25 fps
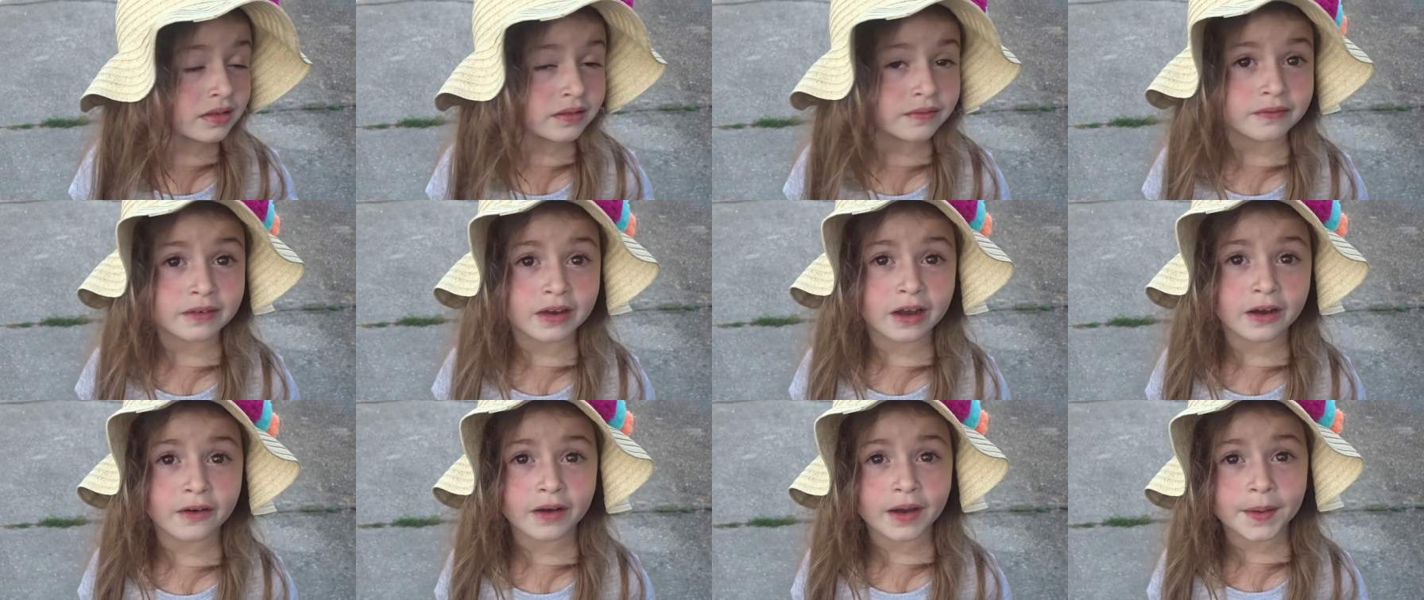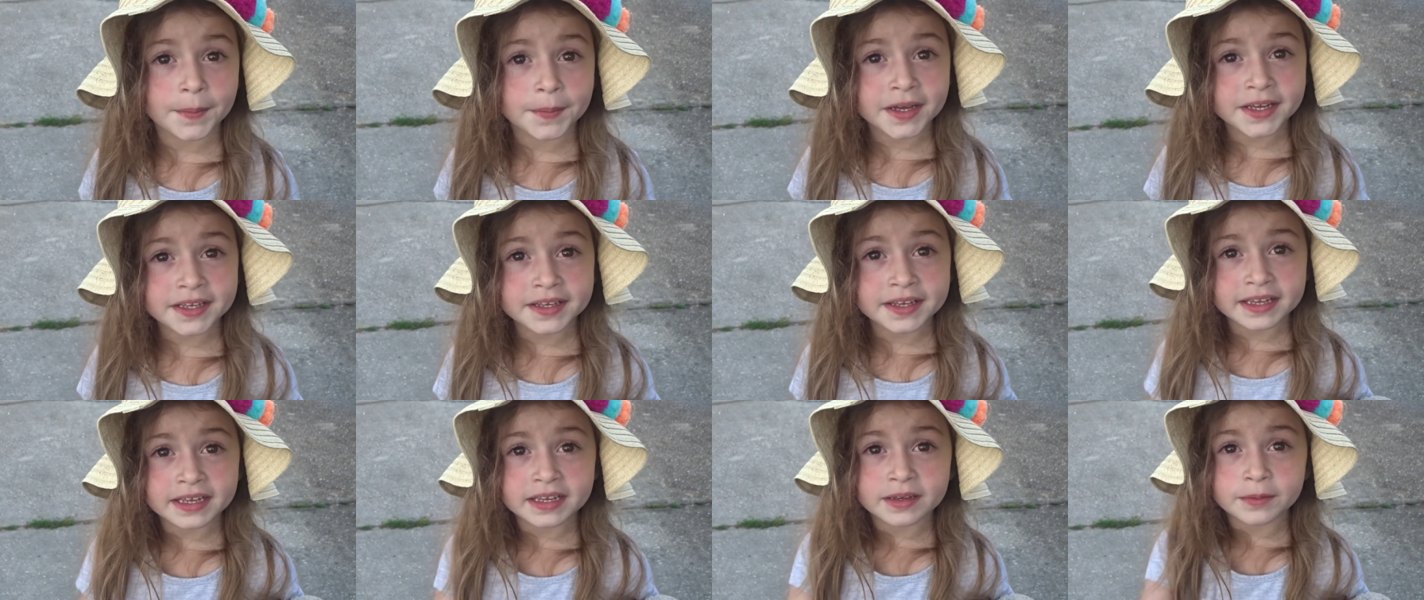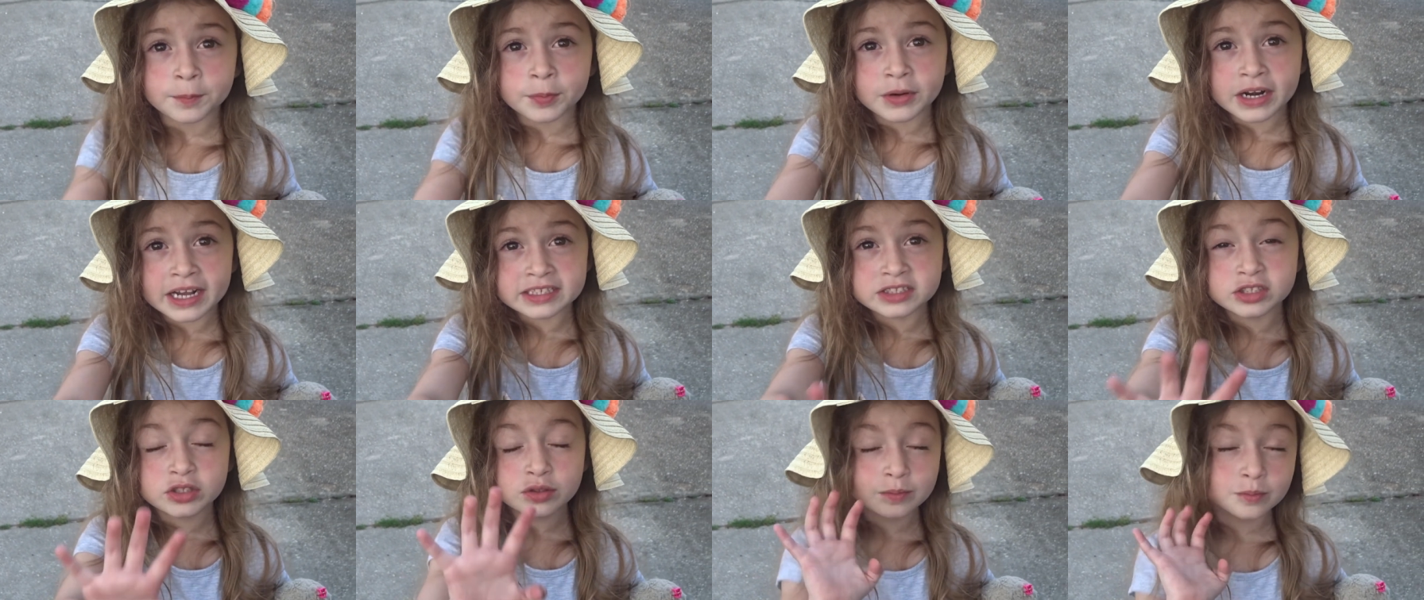Well, I'm going to give you a
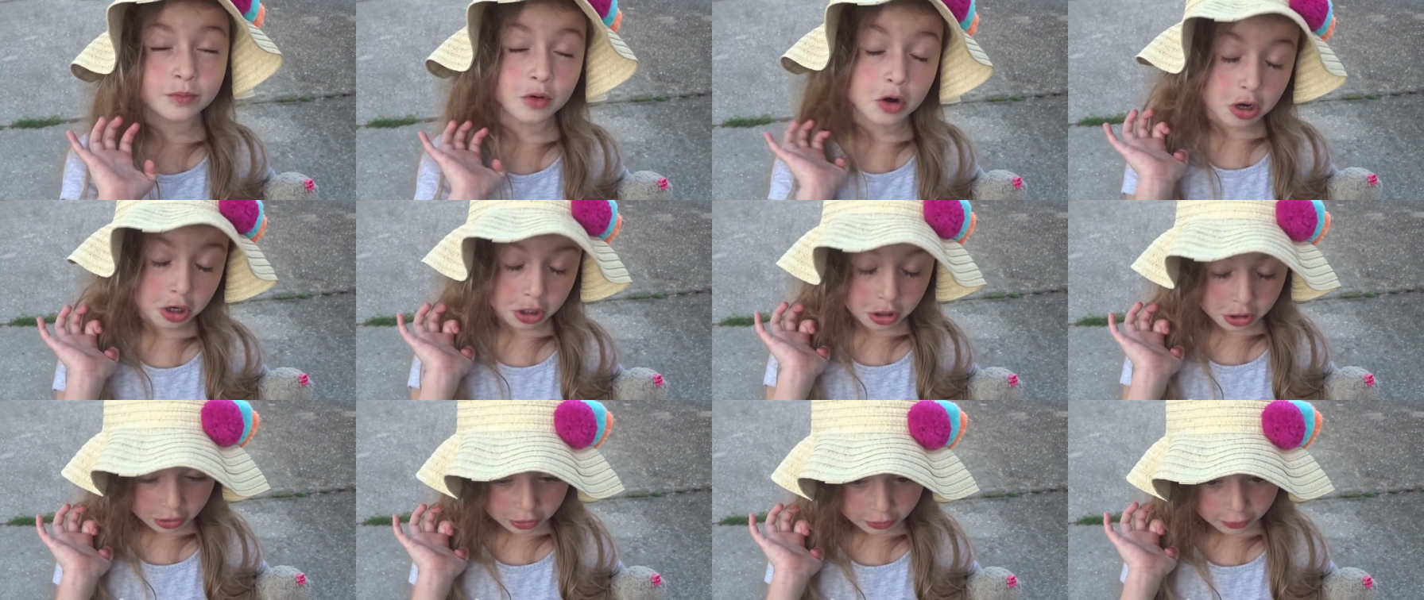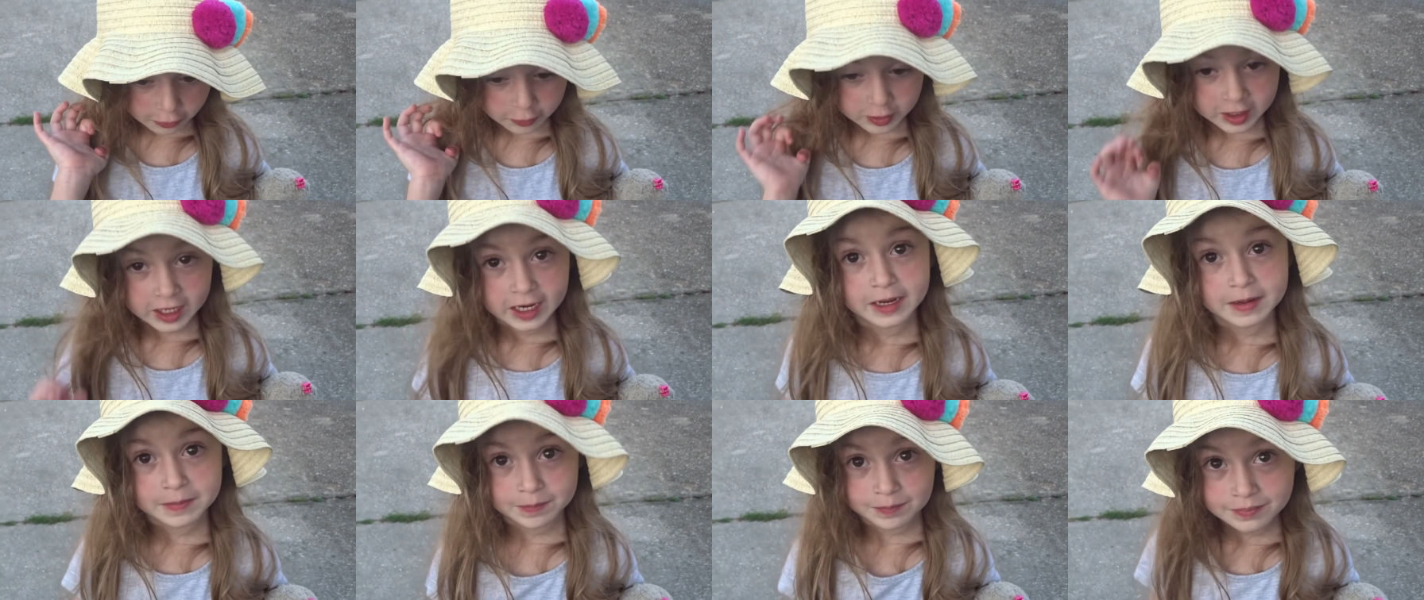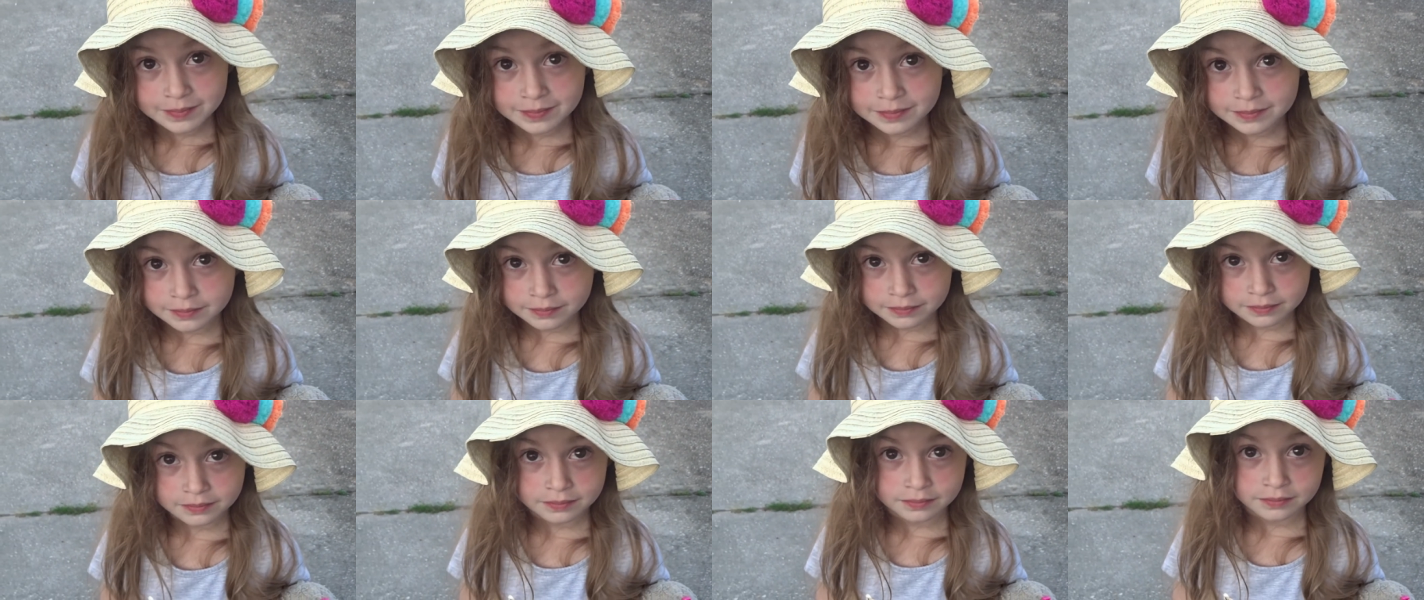prize tomorrow.
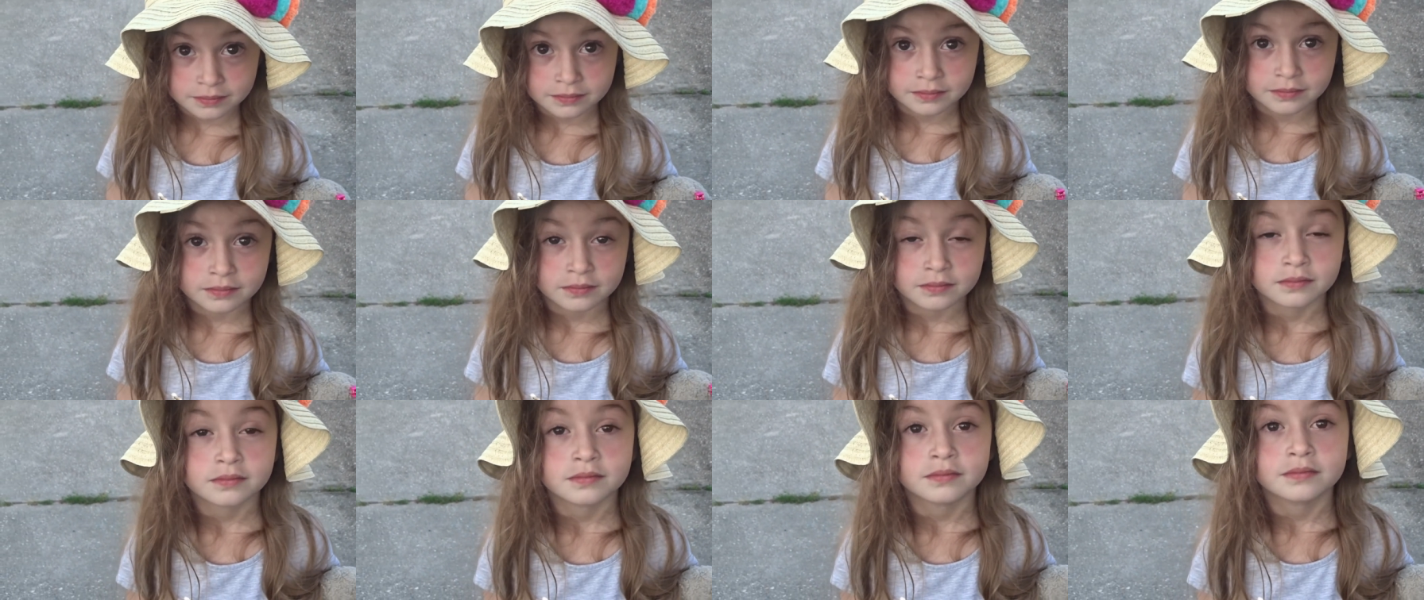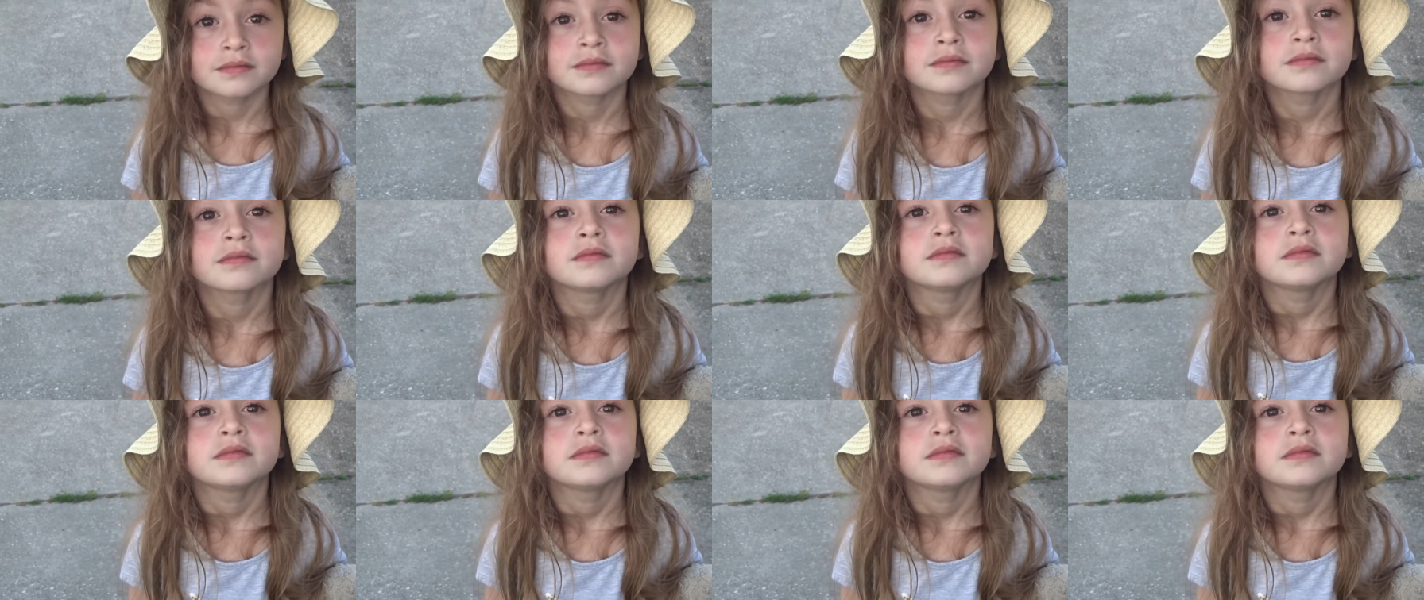Oh, really?